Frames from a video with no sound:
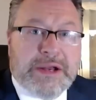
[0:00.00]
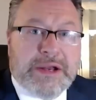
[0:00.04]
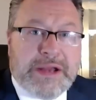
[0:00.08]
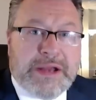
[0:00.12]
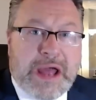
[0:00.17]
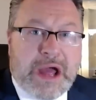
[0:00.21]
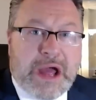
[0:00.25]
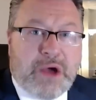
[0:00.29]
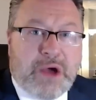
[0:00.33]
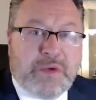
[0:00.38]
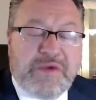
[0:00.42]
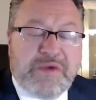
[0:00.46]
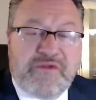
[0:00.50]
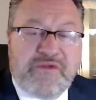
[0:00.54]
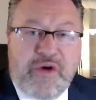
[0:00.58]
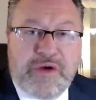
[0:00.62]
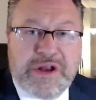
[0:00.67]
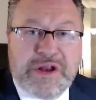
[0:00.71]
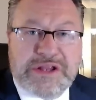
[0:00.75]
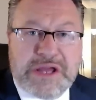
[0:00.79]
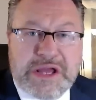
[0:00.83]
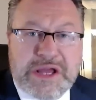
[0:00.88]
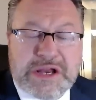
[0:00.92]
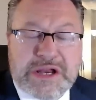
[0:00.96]
Now, we've
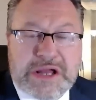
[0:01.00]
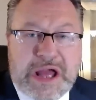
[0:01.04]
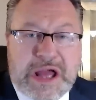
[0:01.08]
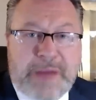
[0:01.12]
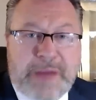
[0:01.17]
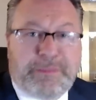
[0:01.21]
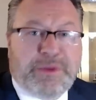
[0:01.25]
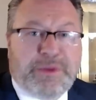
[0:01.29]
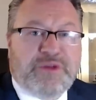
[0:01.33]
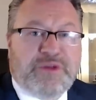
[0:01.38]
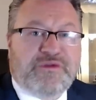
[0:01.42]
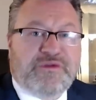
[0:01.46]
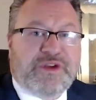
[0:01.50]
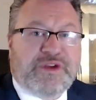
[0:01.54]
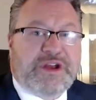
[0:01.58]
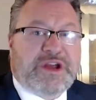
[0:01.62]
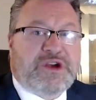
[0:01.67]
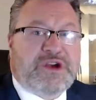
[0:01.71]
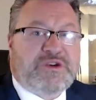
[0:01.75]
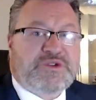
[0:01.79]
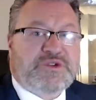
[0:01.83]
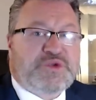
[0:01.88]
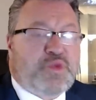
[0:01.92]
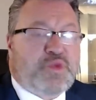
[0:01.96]
already done a couple of
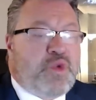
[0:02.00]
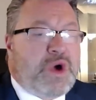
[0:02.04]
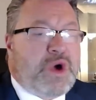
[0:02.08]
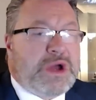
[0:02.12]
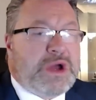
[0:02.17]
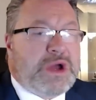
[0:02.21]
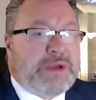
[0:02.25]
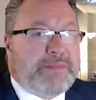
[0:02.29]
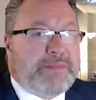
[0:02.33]
videos, one